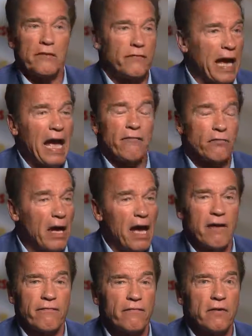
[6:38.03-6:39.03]
that we have to
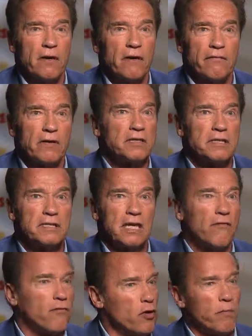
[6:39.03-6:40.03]
have, for
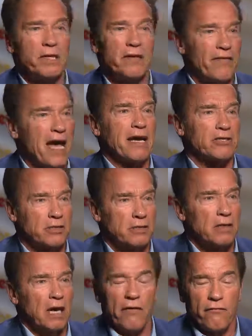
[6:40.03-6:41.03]
instance, affirmative
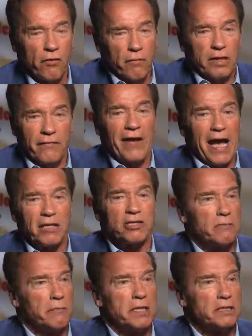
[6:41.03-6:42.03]
action. Affirmative
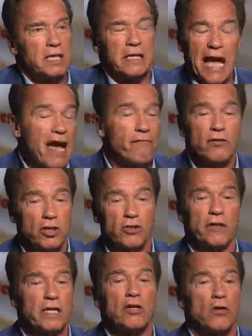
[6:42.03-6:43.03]
action means that I have
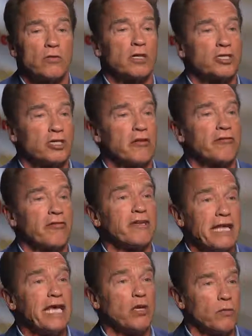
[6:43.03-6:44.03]
not treated all the
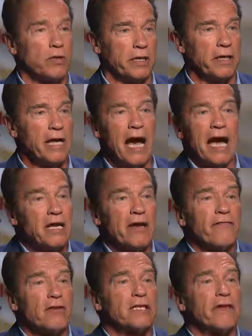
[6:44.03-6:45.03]
children equally. I
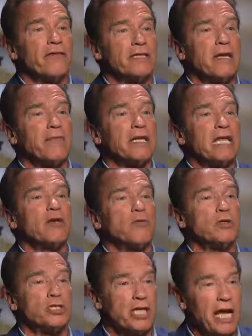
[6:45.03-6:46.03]
have not given them an
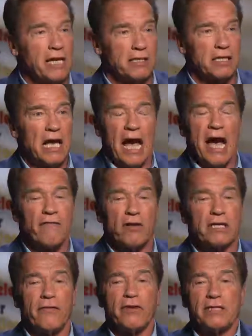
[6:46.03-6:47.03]
equal chance. I have
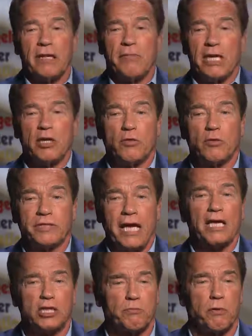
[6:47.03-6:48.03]
not given them equal
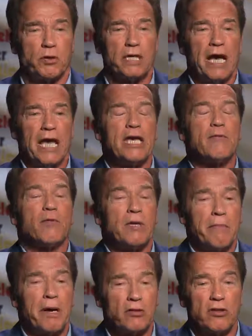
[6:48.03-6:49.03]
textbooks,
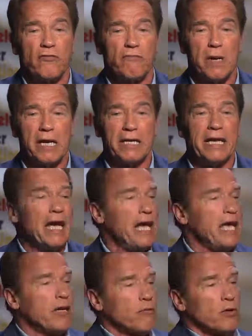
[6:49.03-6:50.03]
equal amount of money,
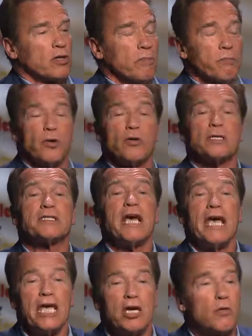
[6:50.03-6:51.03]
equal
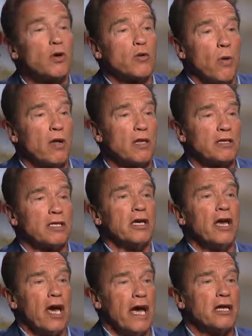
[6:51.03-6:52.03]
computers, equal
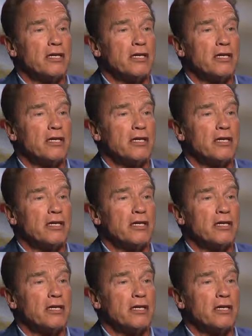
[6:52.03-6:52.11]
quality